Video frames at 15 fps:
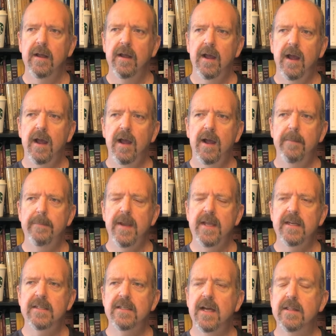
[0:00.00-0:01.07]
um, it
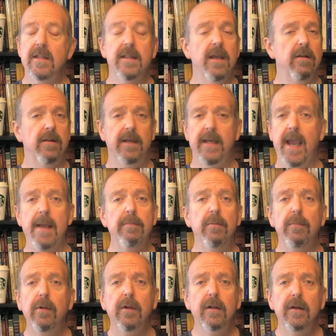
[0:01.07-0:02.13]
is not that they are
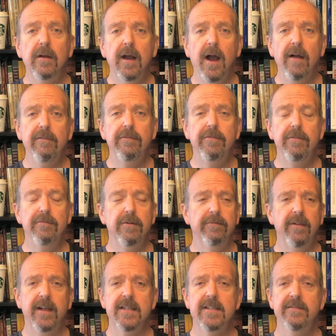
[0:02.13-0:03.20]
incapable of
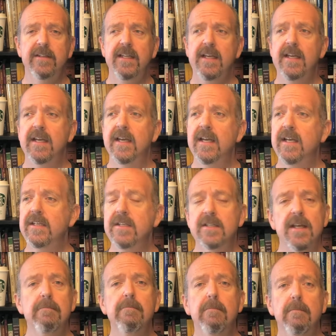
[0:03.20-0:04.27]
reflexivity just
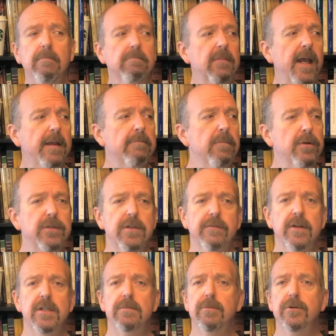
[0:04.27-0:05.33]
that like most of
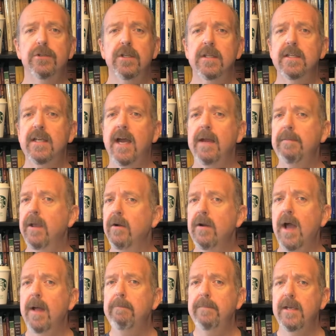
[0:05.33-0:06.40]
us most of the time they are
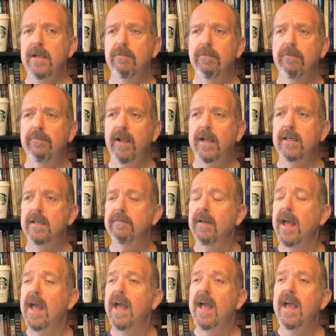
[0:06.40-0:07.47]
not being reflective
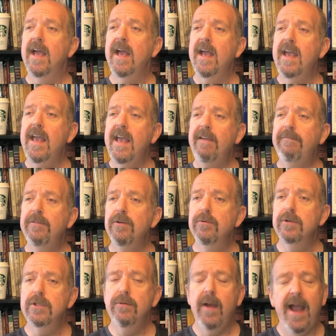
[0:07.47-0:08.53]
if you were
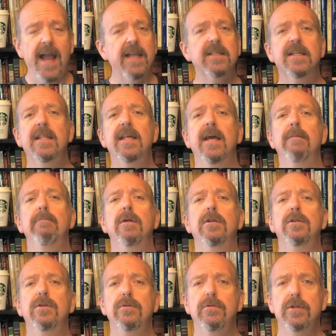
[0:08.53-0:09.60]
to ask them
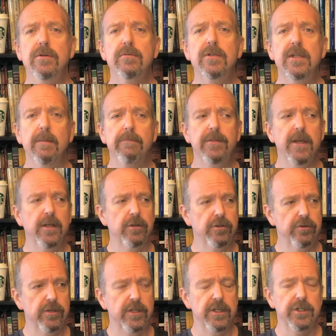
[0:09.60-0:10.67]
to do something
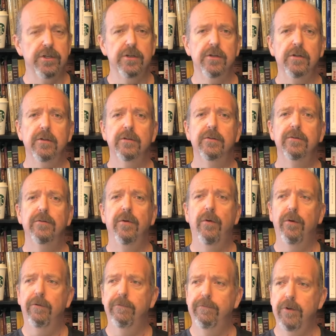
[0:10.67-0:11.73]
traditional
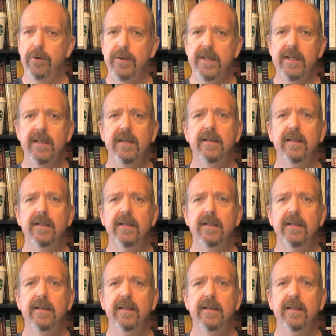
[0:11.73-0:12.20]
or folky